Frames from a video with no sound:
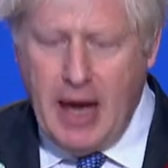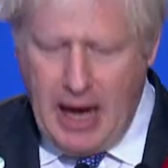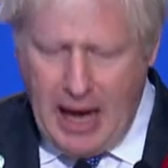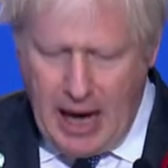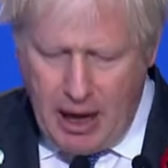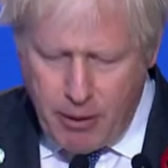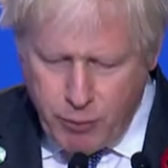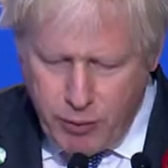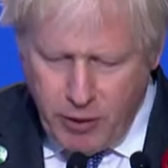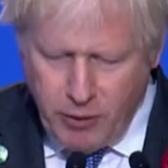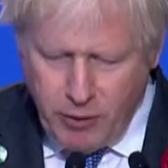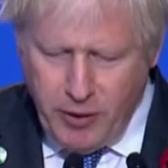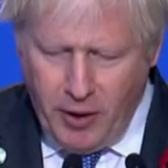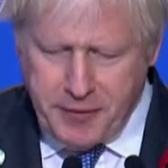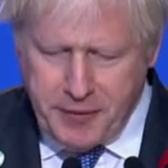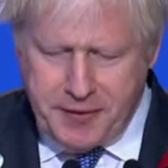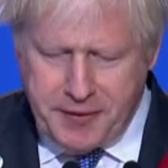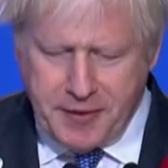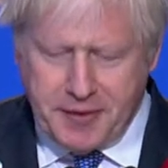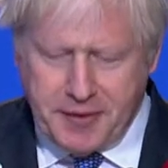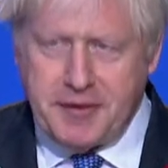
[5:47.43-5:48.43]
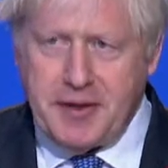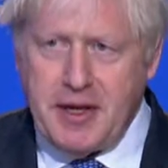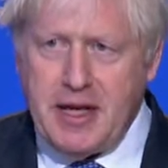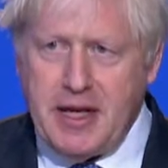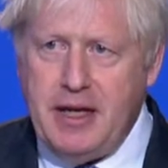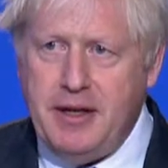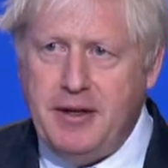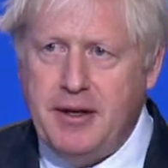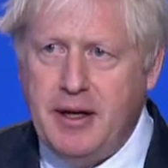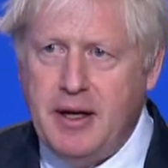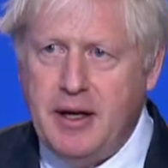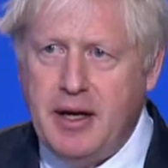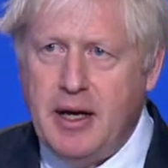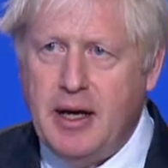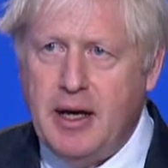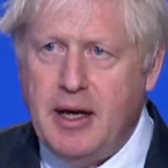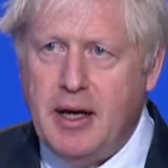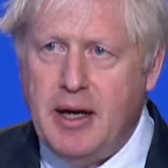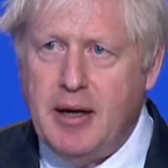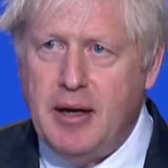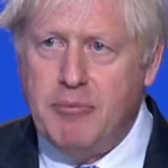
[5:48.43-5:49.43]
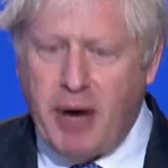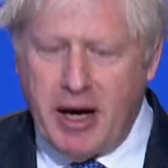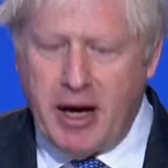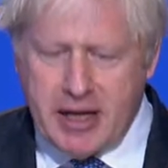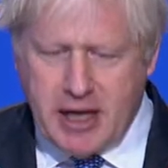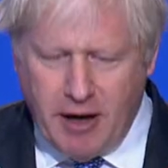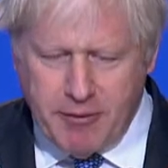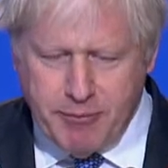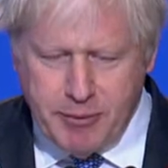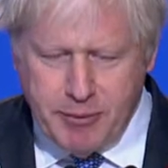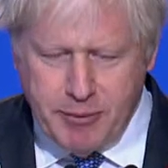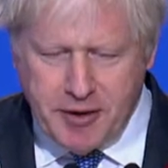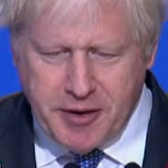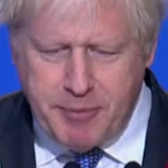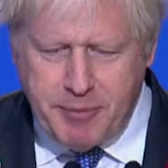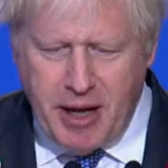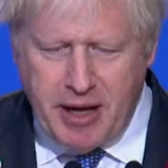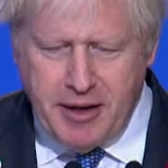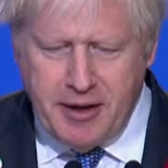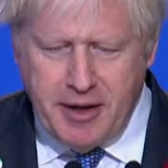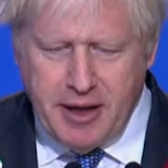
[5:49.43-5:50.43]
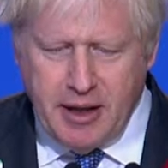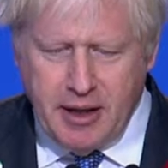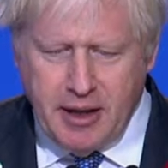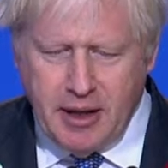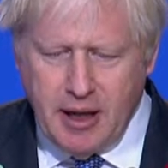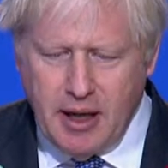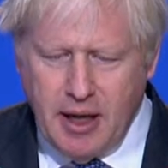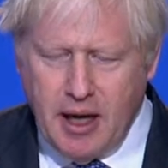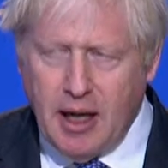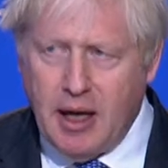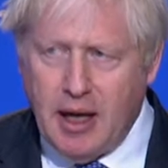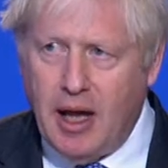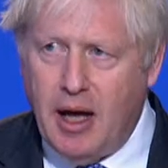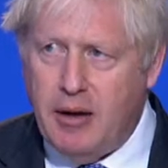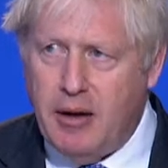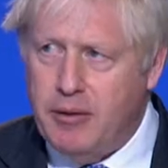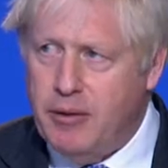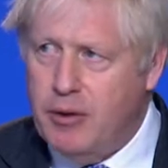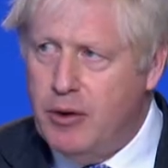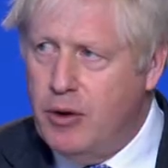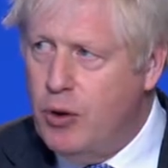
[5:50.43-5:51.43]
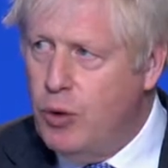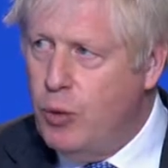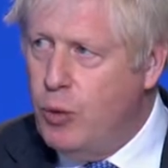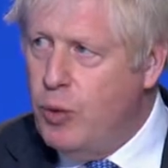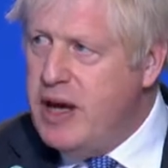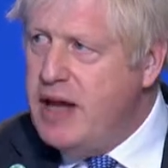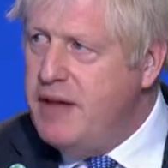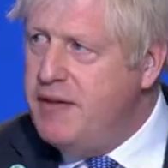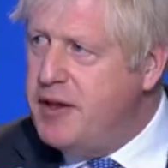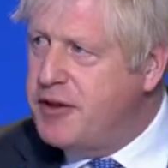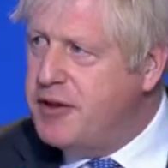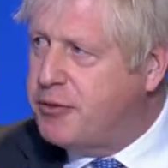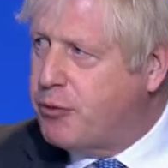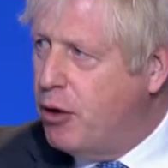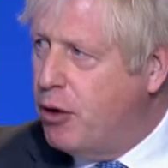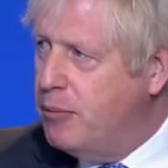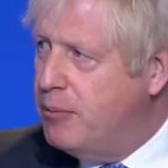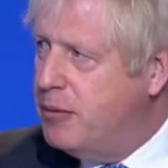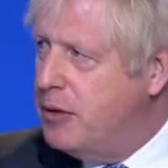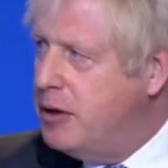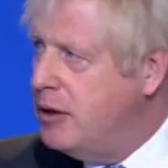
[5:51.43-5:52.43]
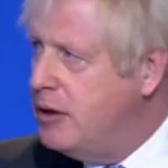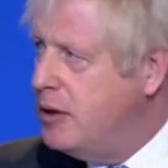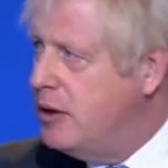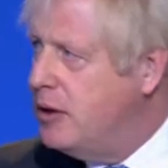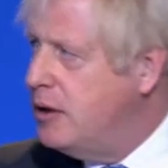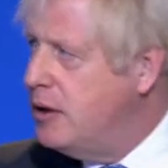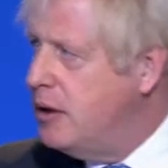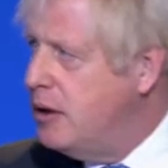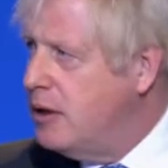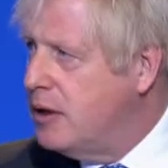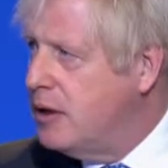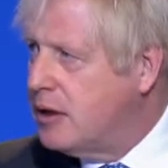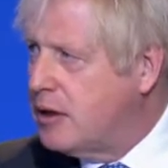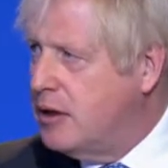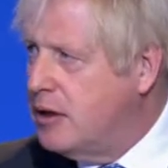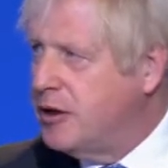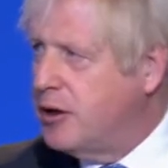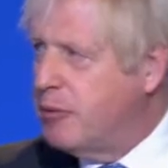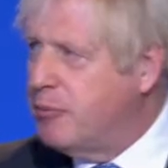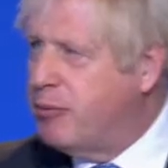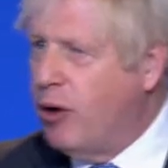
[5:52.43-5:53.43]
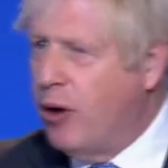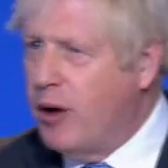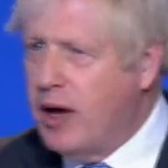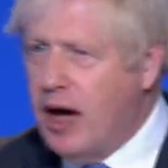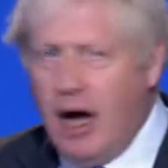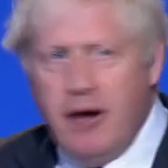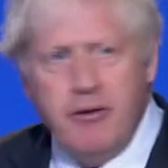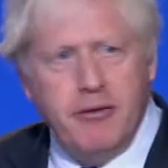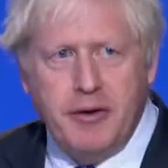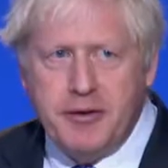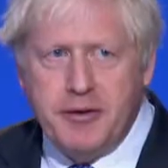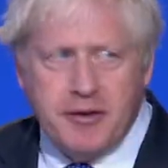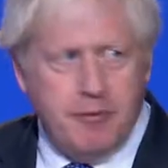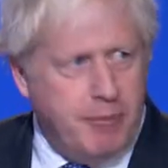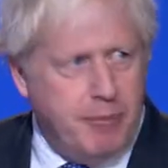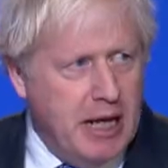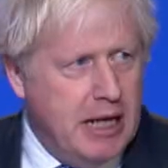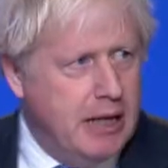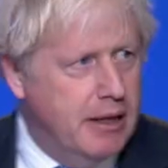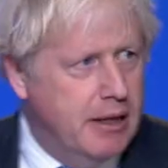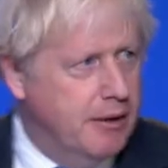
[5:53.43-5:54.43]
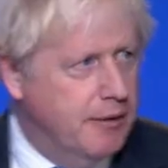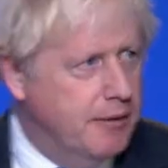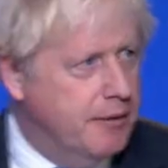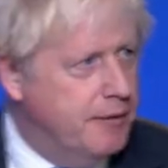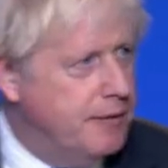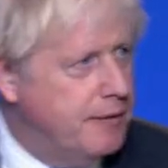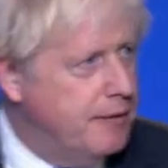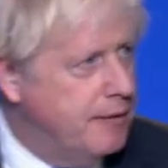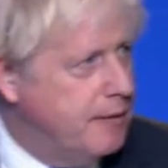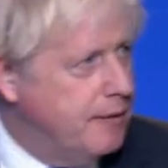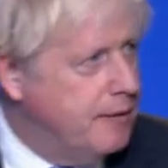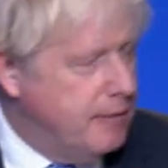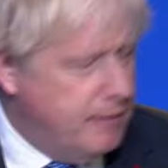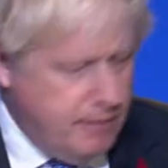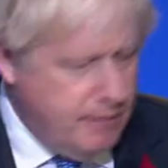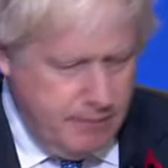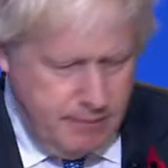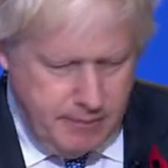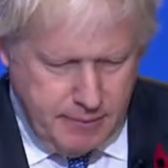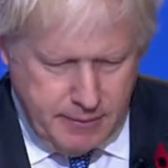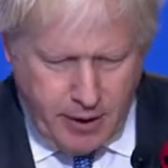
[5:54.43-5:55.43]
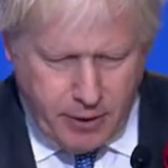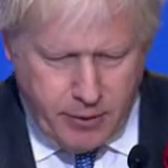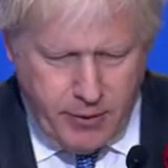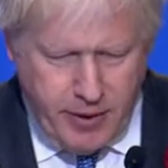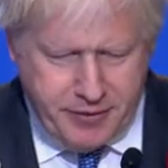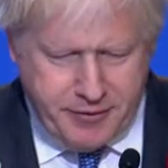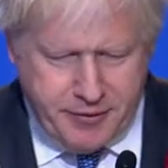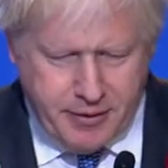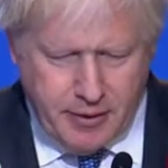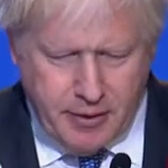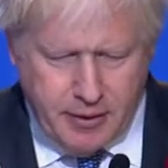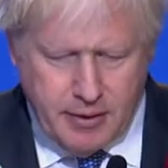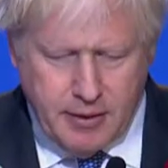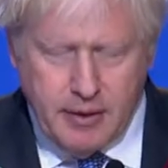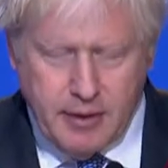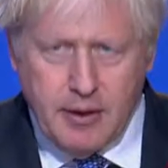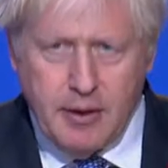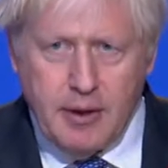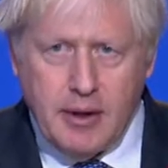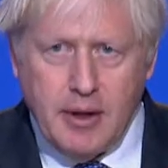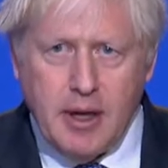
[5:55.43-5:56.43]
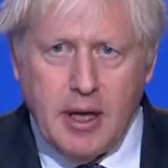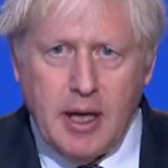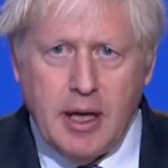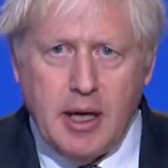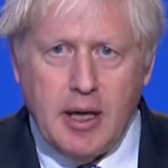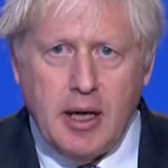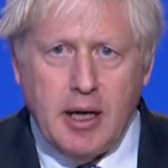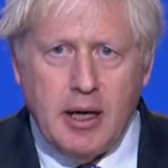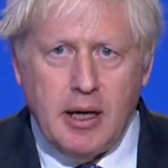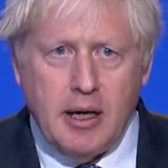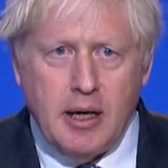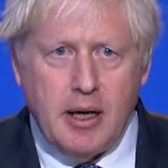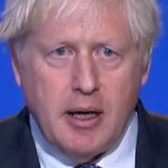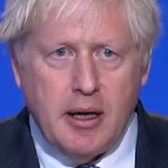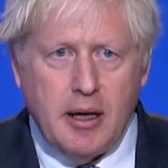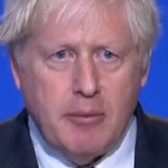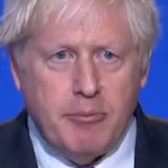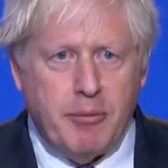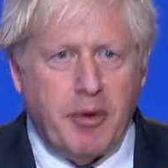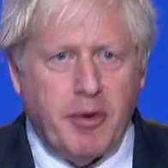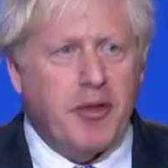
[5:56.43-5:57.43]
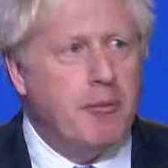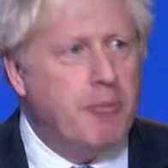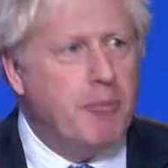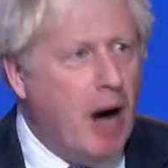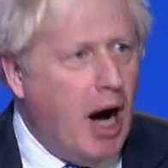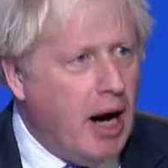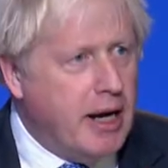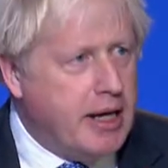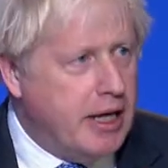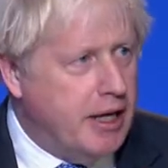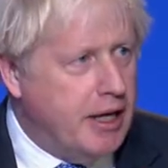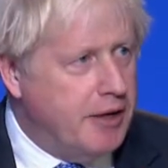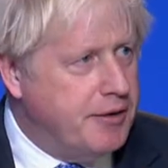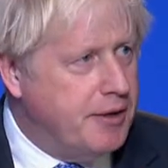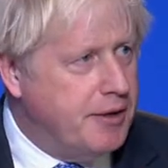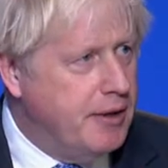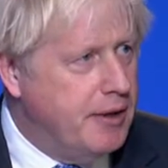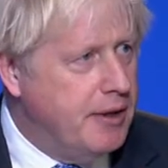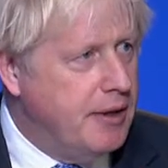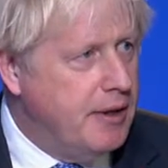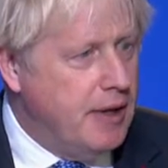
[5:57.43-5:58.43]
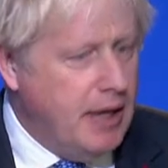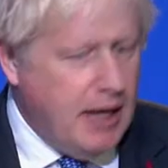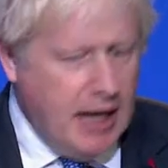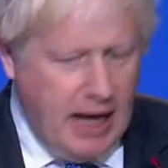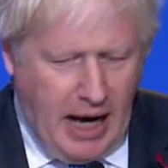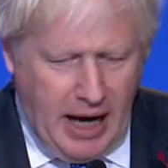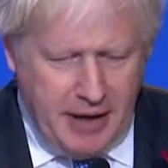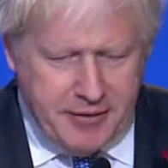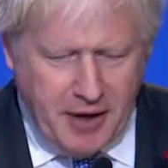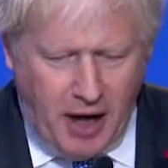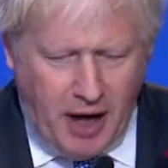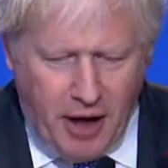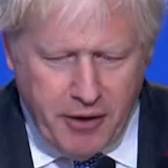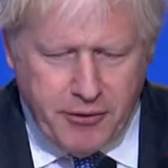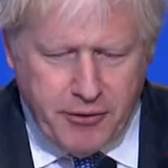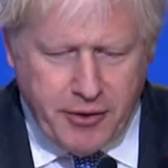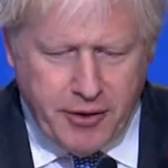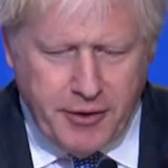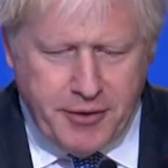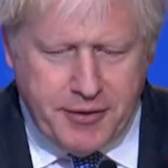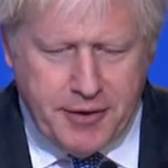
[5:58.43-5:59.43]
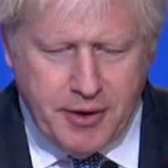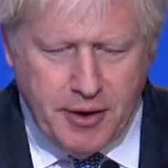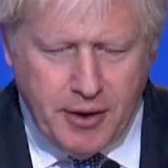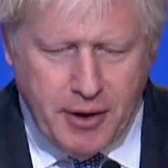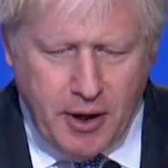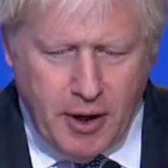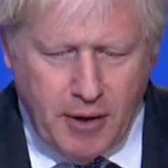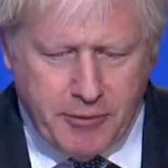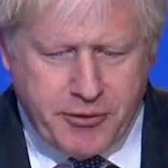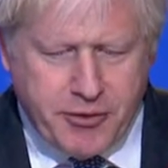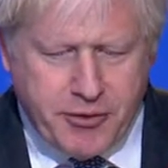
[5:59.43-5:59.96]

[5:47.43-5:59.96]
and will not succeed by government spending alone. We in this room could deploy hundreds of billions, no question. But the market has hundreds of